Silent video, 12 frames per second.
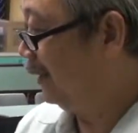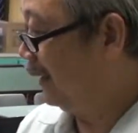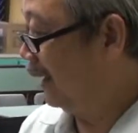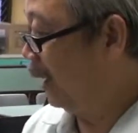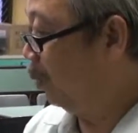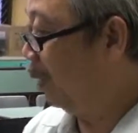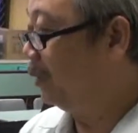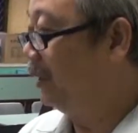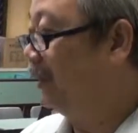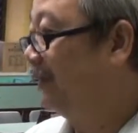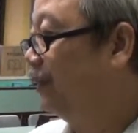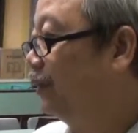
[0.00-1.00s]
what
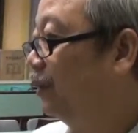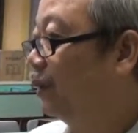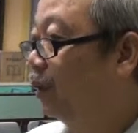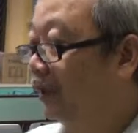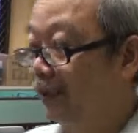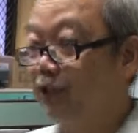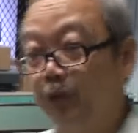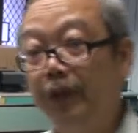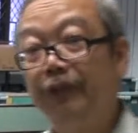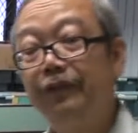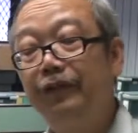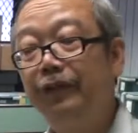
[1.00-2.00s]
we taught the
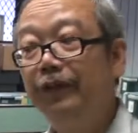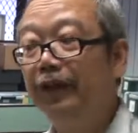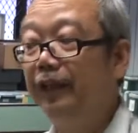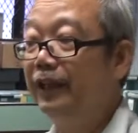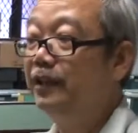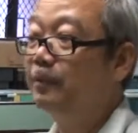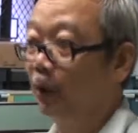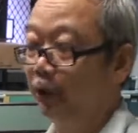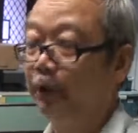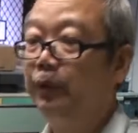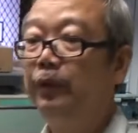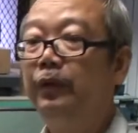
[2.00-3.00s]
students in this
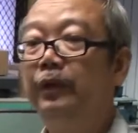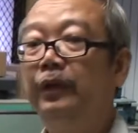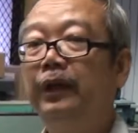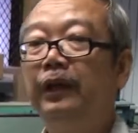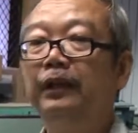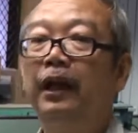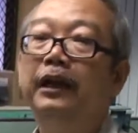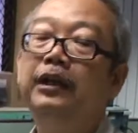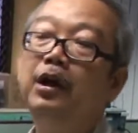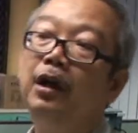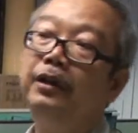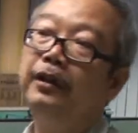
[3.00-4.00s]
module. Now
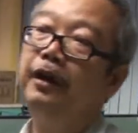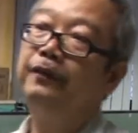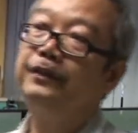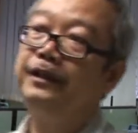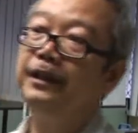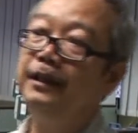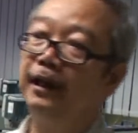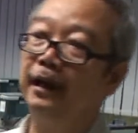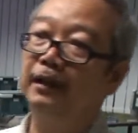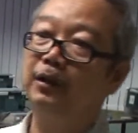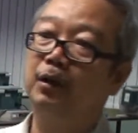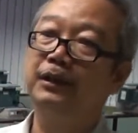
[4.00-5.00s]
earlier on you have seen
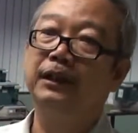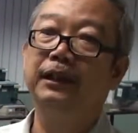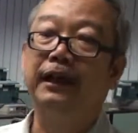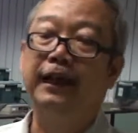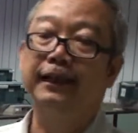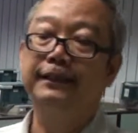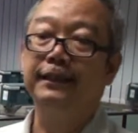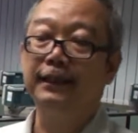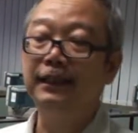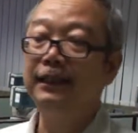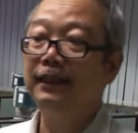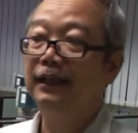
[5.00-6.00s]
Dr.
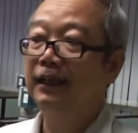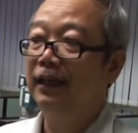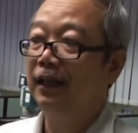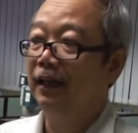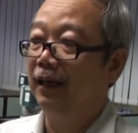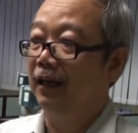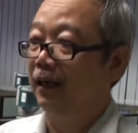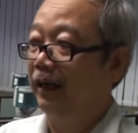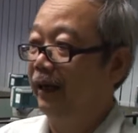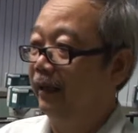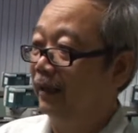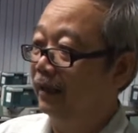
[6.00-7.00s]
Alexi
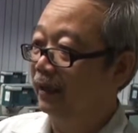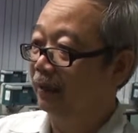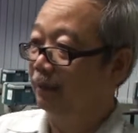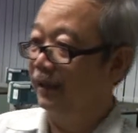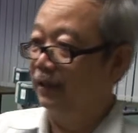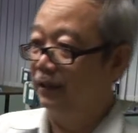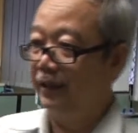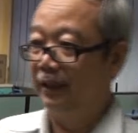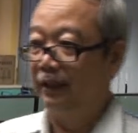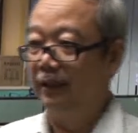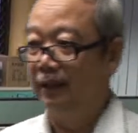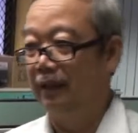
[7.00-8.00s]
and my
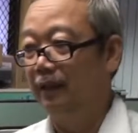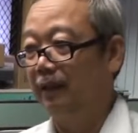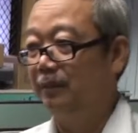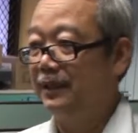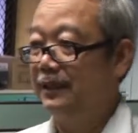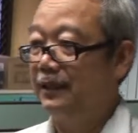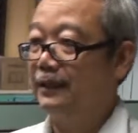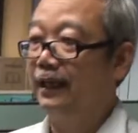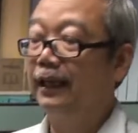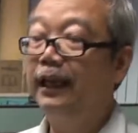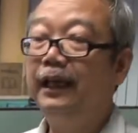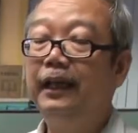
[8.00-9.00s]
colleague Mr.
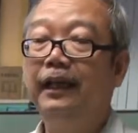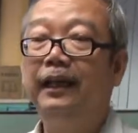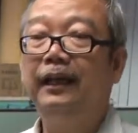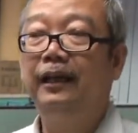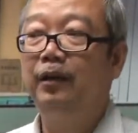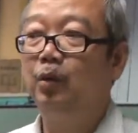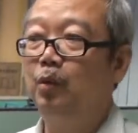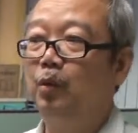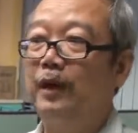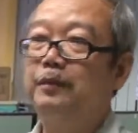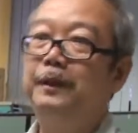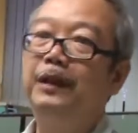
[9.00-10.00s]
Saleh
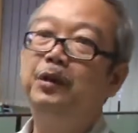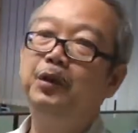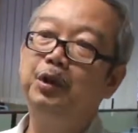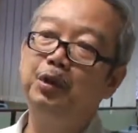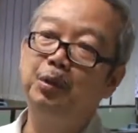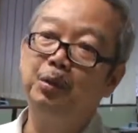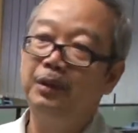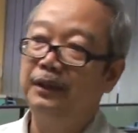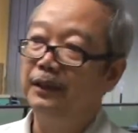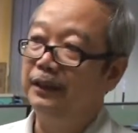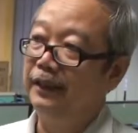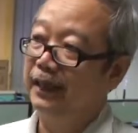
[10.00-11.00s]
will explain to you
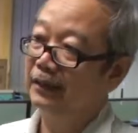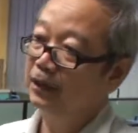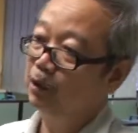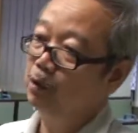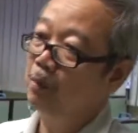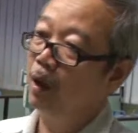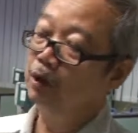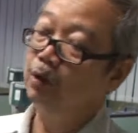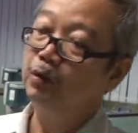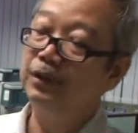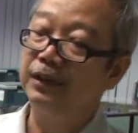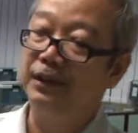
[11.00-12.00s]
the other two
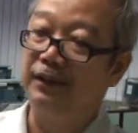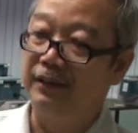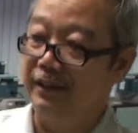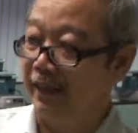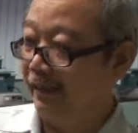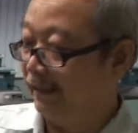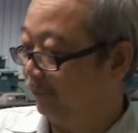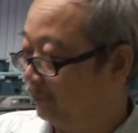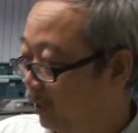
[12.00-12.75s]
modules that they have